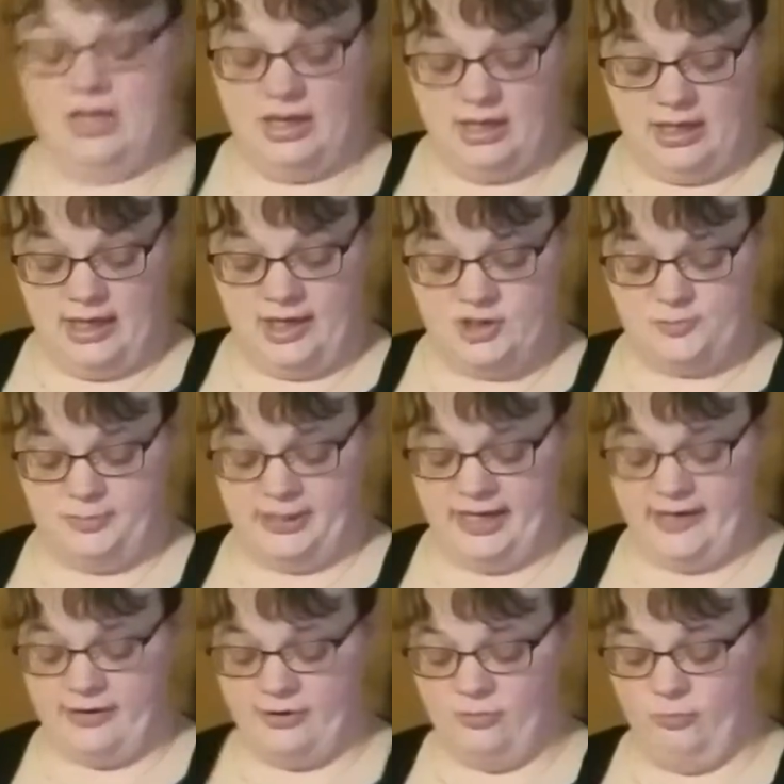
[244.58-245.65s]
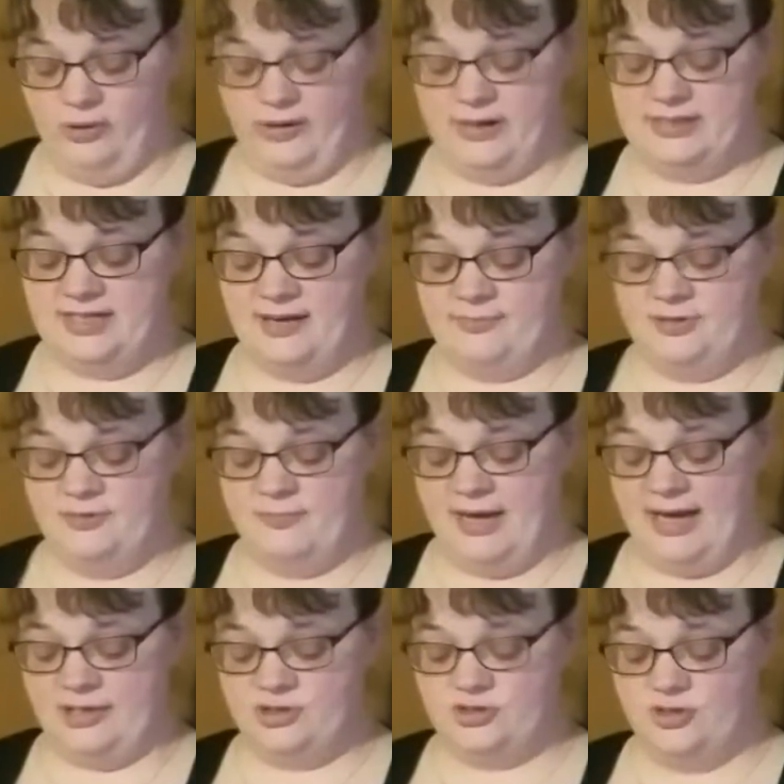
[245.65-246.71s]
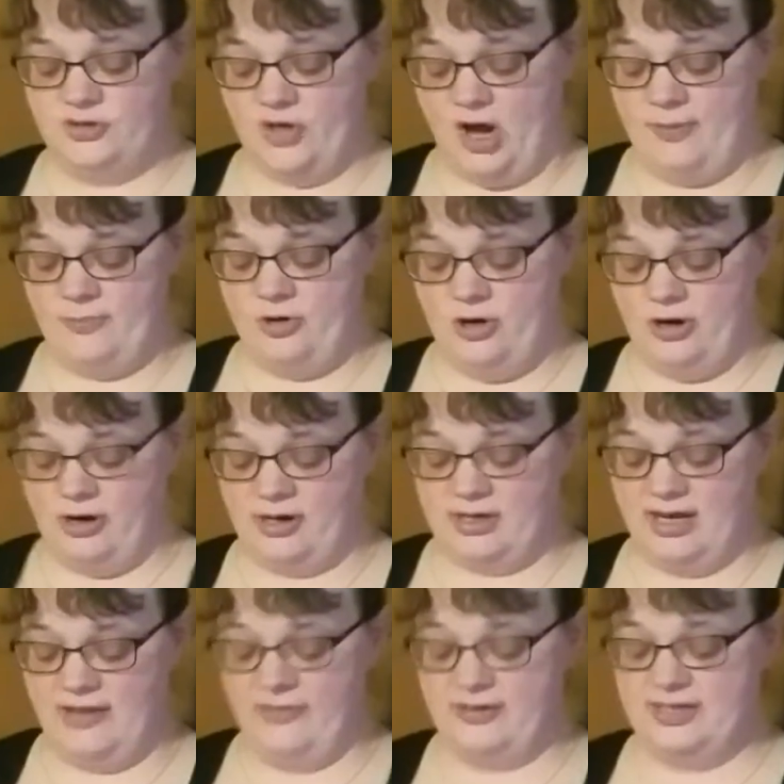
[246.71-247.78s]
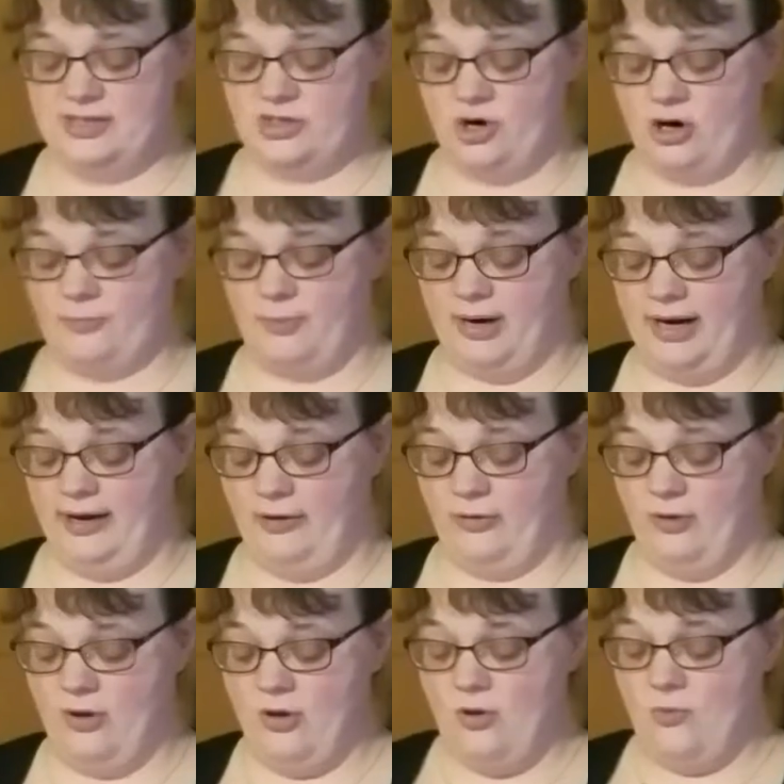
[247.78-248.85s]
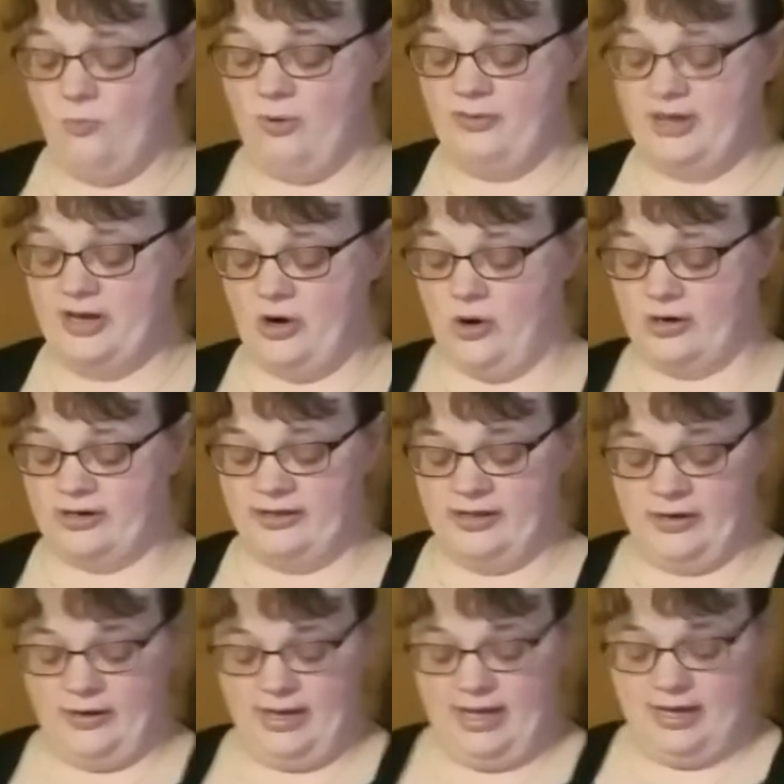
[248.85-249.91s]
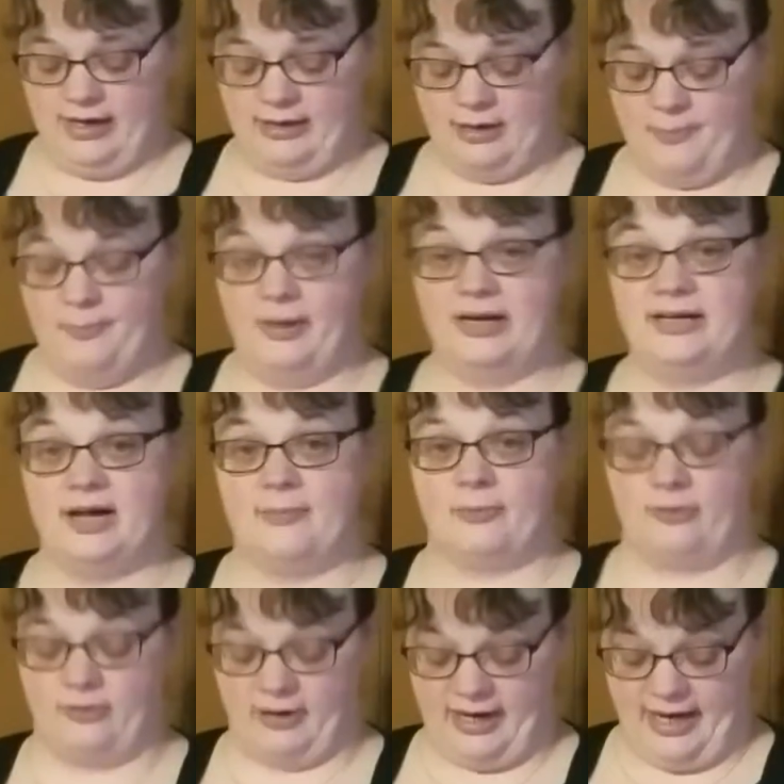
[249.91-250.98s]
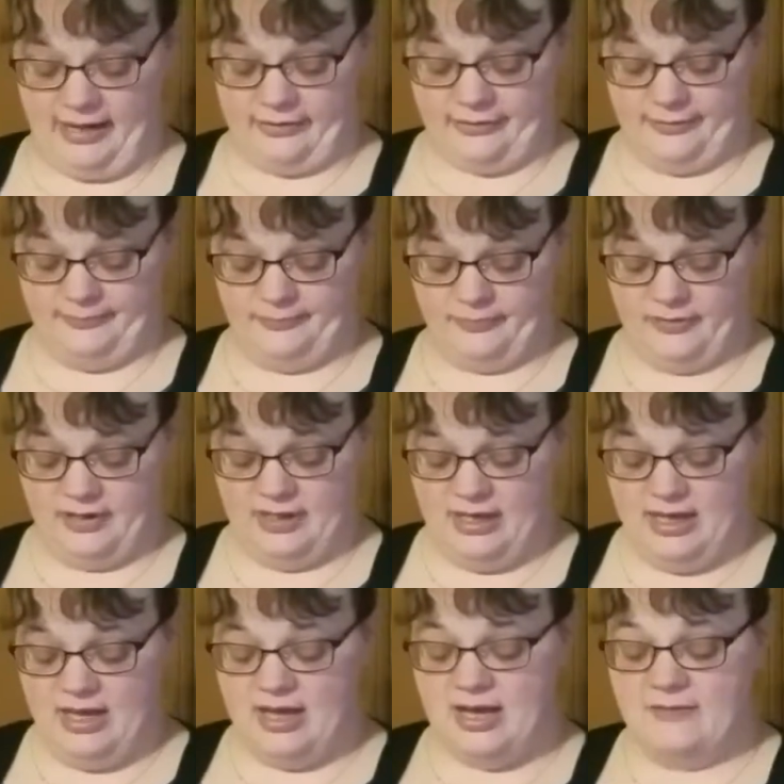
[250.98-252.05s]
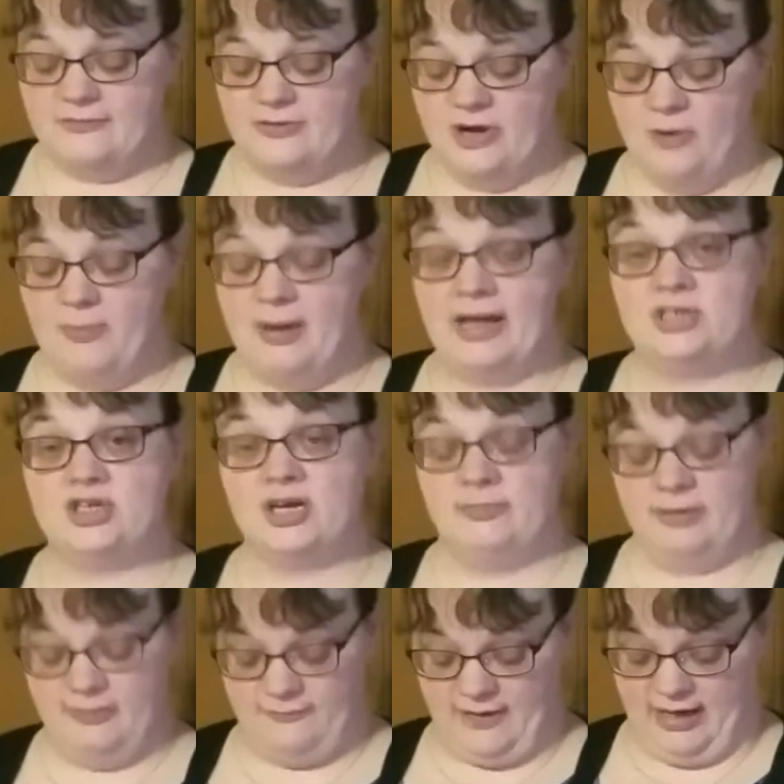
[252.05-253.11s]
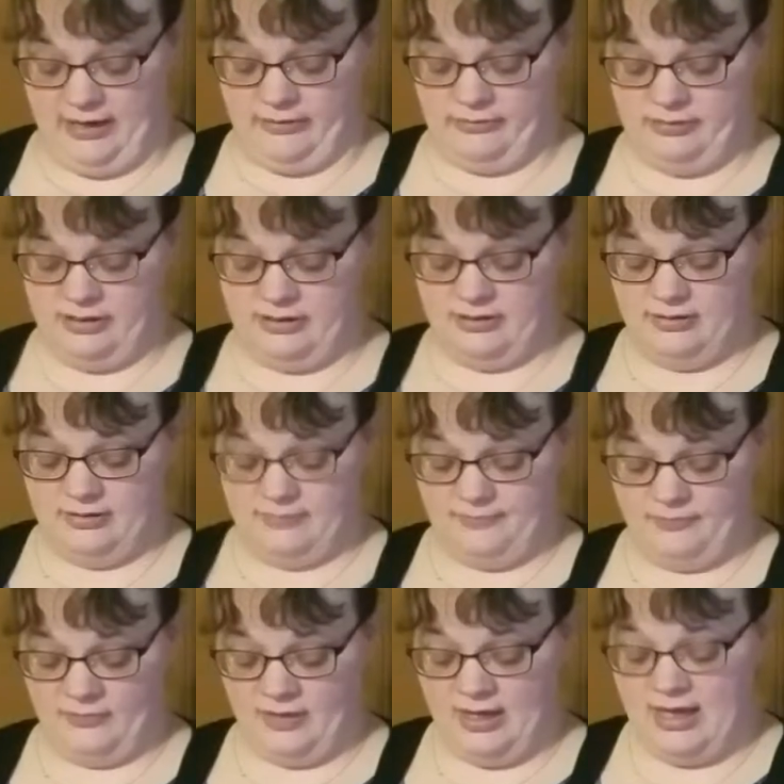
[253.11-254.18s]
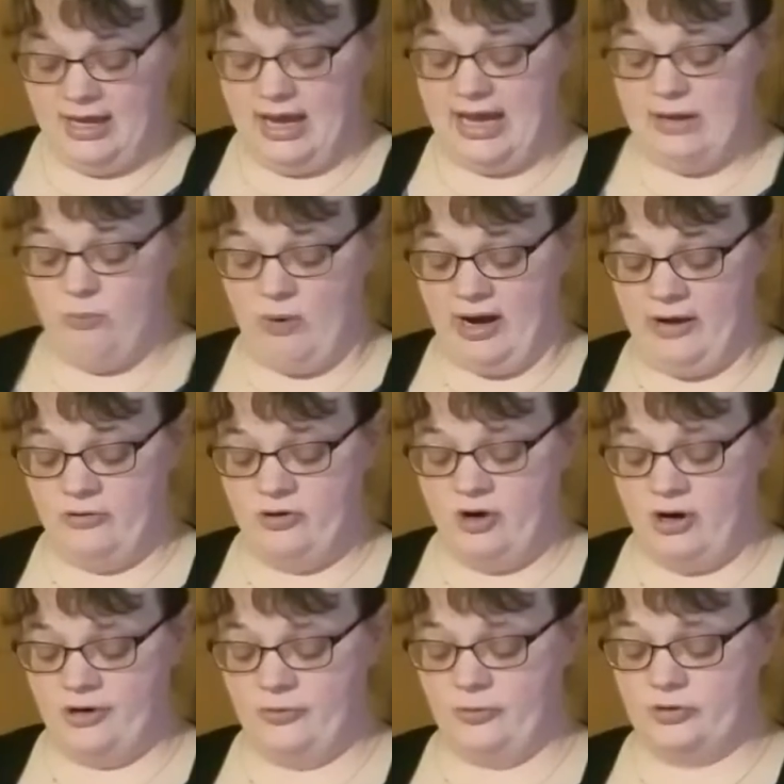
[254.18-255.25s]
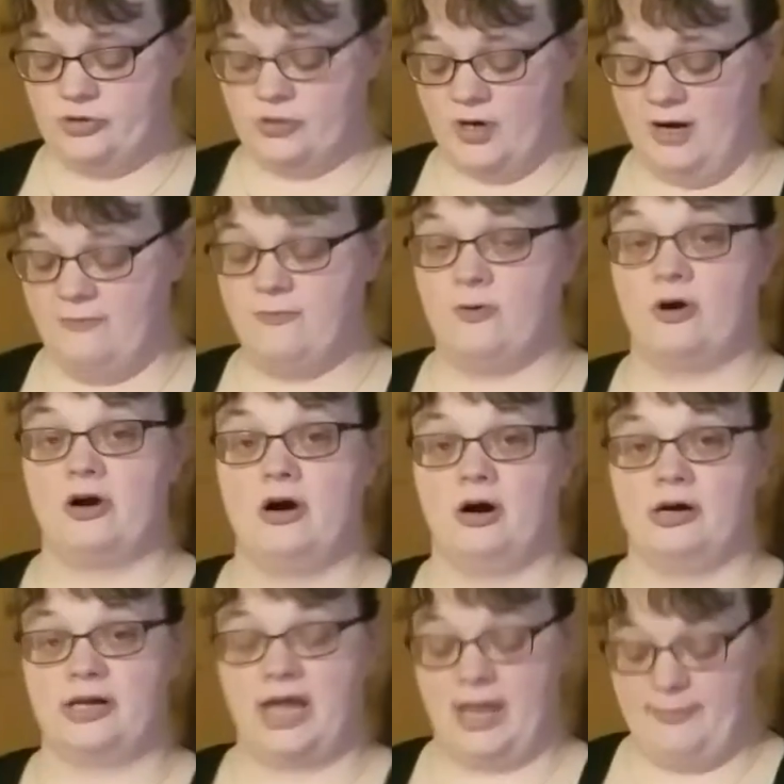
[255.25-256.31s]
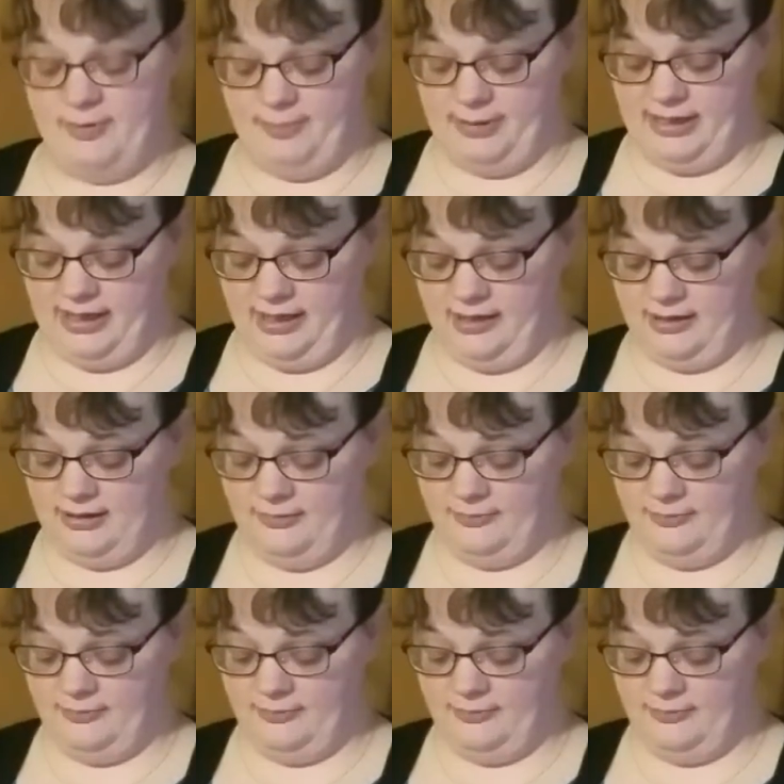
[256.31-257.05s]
Each player will attempt to match the top card in the discard pile with a card in their hand by number or color. If no match can be found, a wild card or draw 4 card can be played.